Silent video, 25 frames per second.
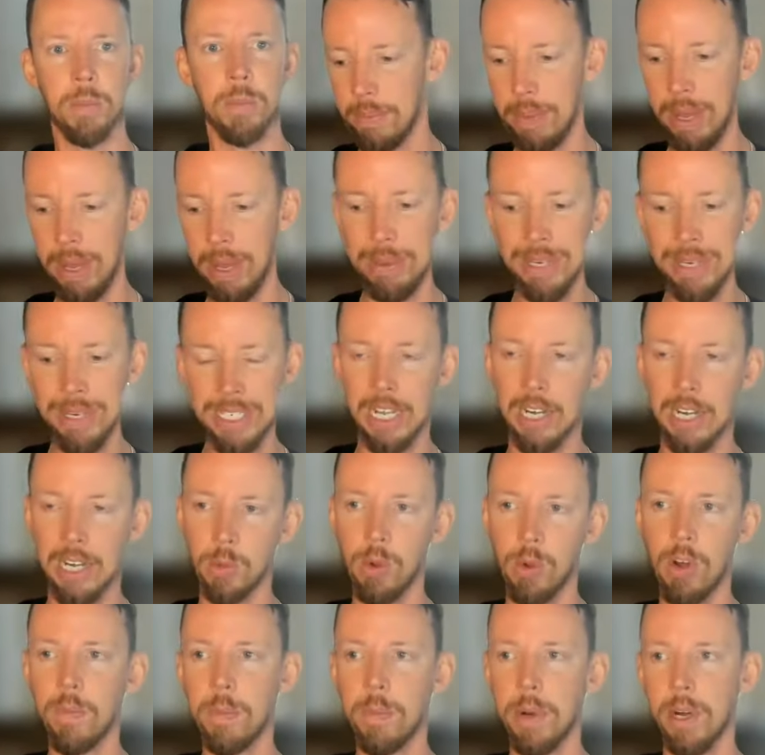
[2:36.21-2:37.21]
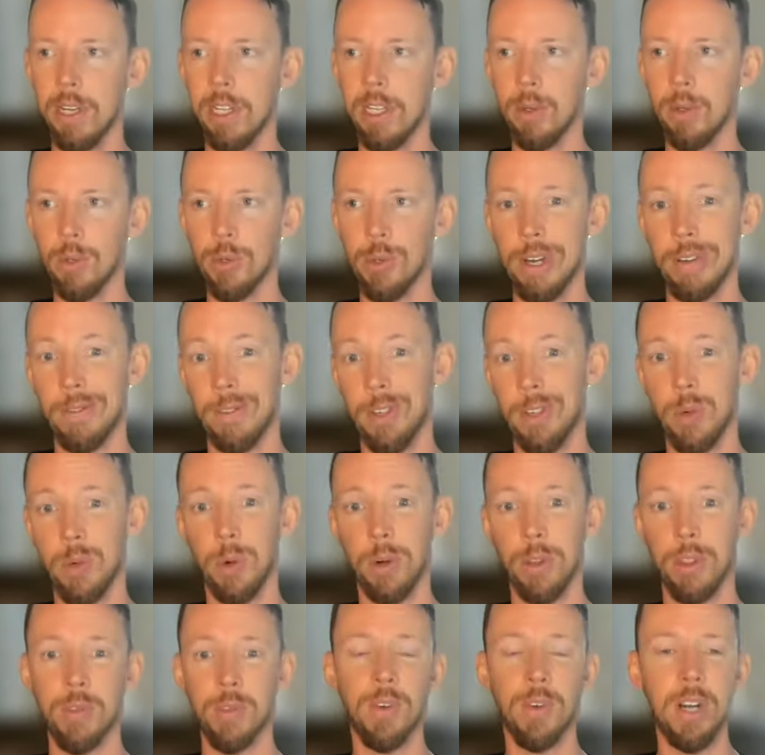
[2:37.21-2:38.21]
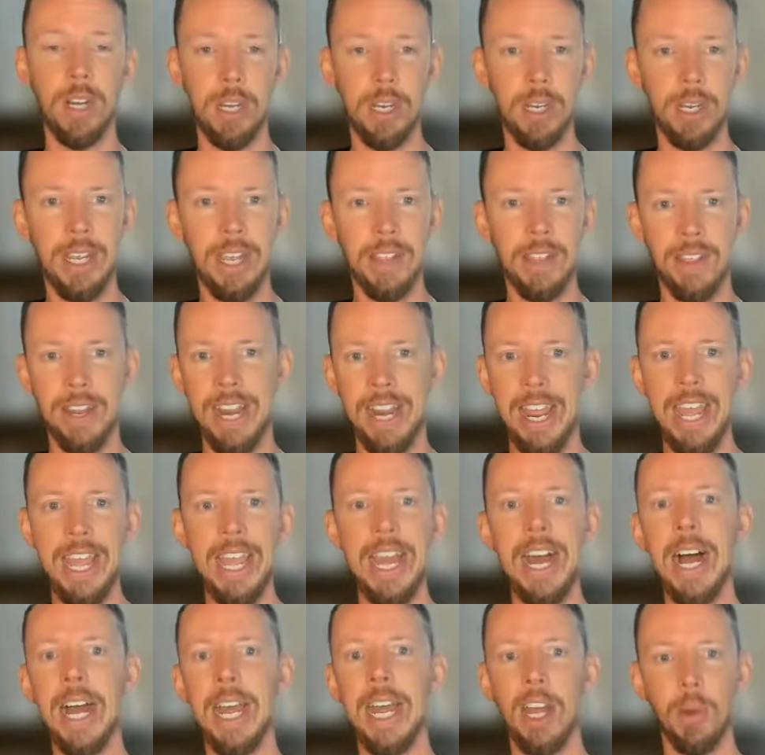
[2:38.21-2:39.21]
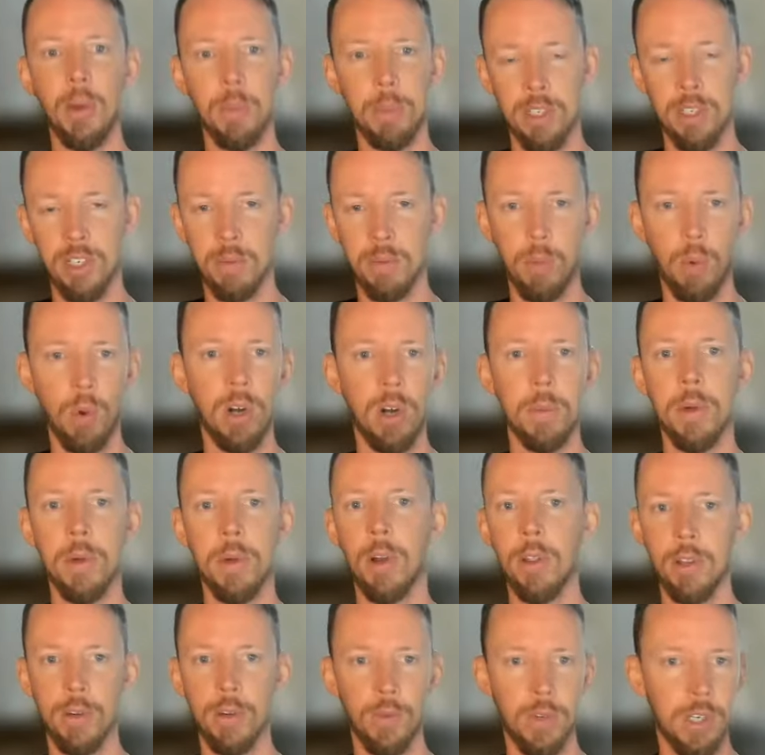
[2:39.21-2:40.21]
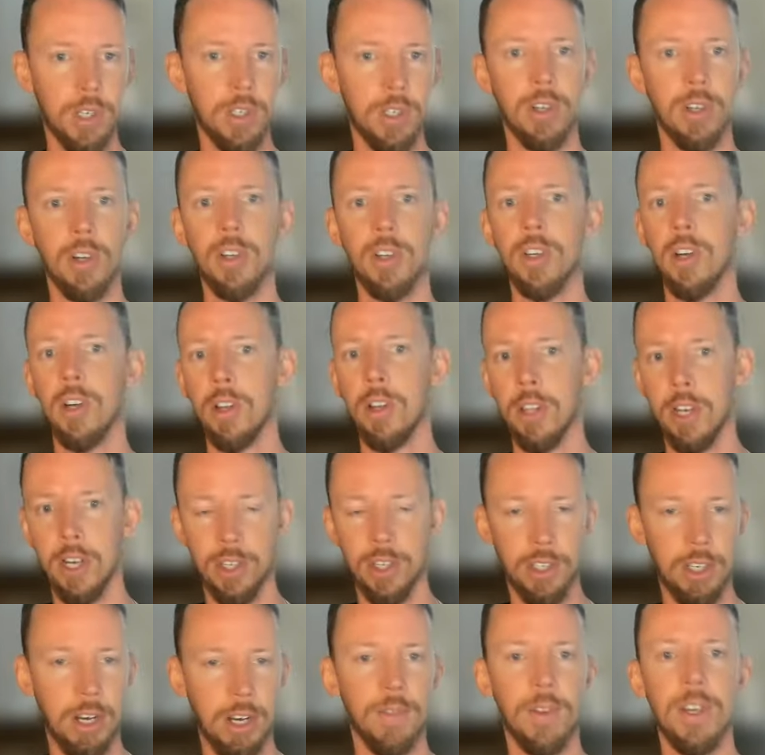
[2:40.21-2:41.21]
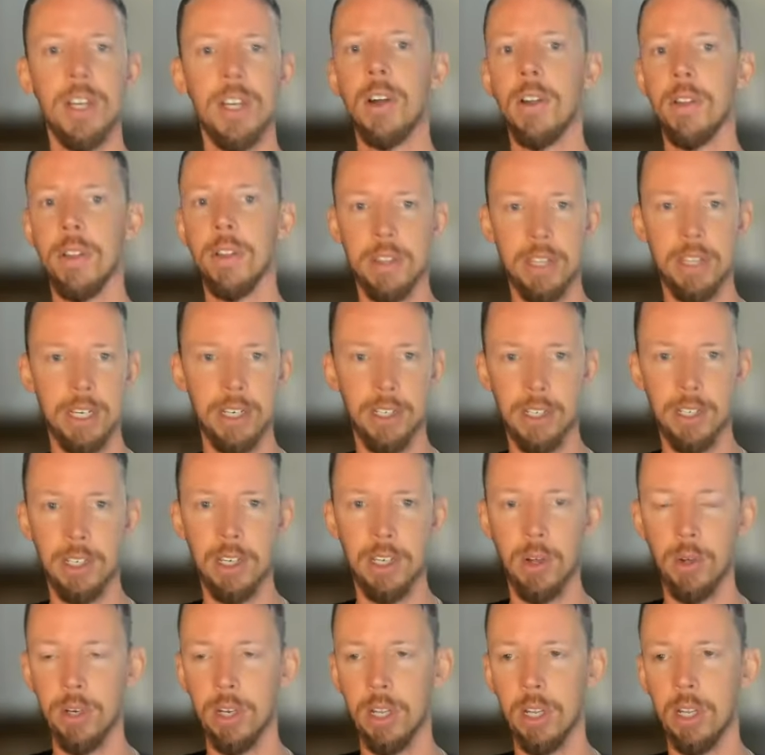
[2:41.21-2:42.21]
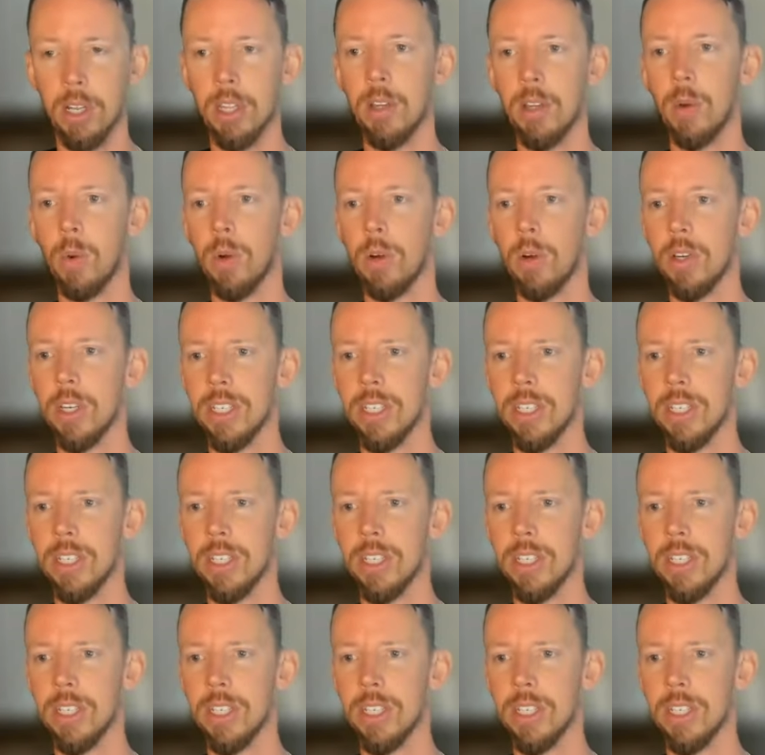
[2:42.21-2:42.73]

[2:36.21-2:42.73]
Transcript: Maybe instead of 12 paralegals, you have 2 or 3, and then AI helping support them in all the research and all the discovery and all the things that go in the legal world.